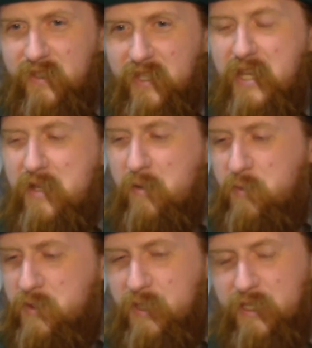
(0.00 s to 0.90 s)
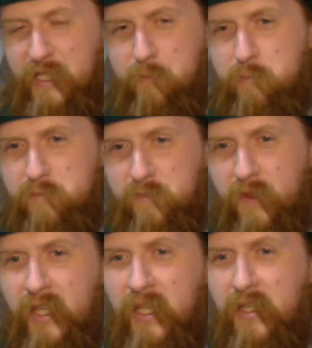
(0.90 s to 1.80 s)
Thank you. I appreciate that.
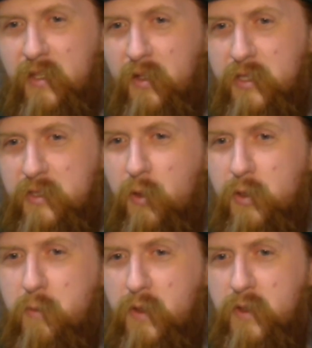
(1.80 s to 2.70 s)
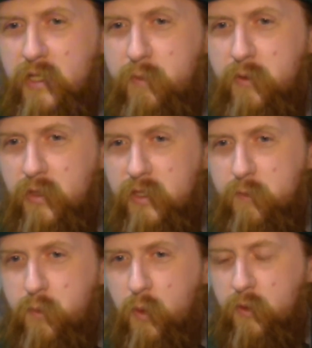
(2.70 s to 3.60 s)
This whole community has been really
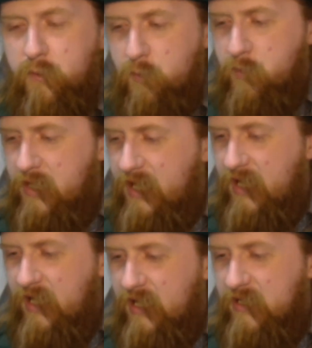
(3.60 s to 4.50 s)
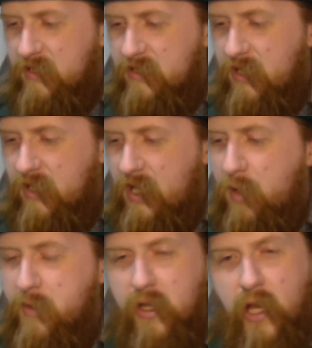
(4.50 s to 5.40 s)
supportive for me, and it's
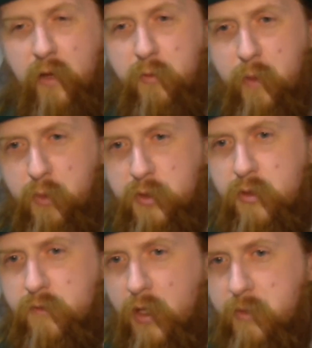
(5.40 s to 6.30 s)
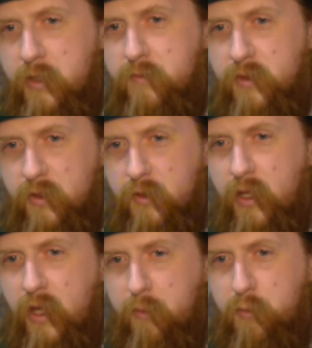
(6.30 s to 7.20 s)
helped me a lot with my personal development. So
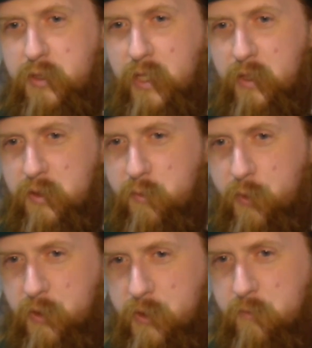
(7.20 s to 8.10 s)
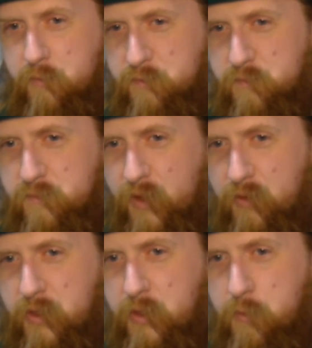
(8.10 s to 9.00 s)
I appreciate your support too. I
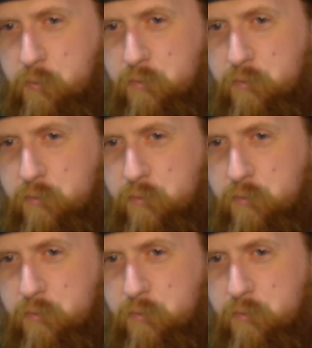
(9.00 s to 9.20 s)
really do.